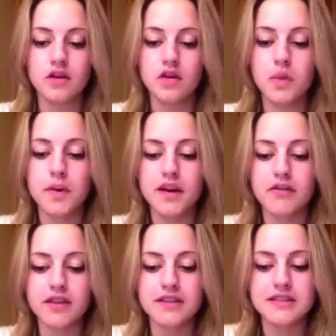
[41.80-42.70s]
Nobody
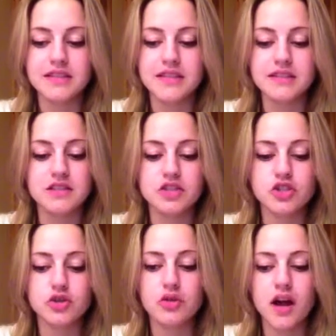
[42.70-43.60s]
really sees the
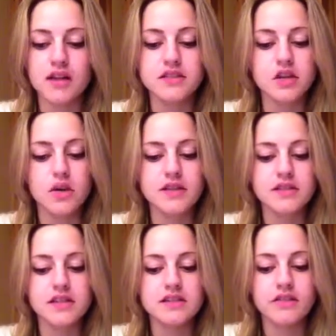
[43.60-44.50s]
true
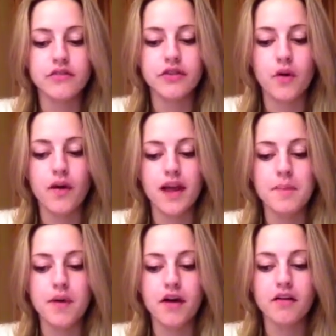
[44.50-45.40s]
consequences of throwing a
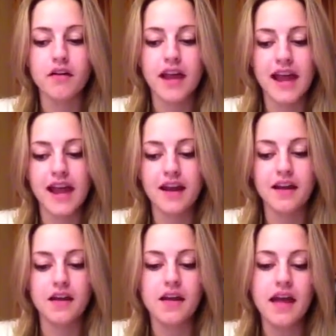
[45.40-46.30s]
bottle
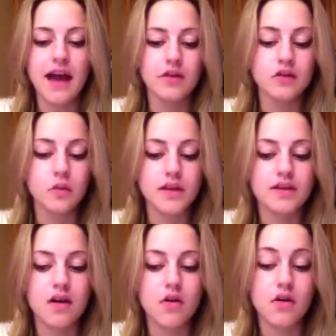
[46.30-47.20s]
can out the
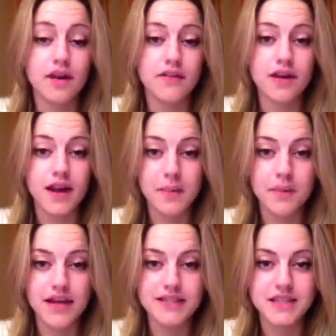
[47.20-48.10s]
window or even a
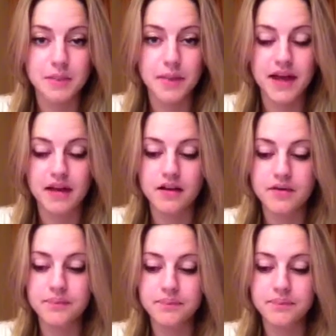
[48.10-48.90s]
plastic bag.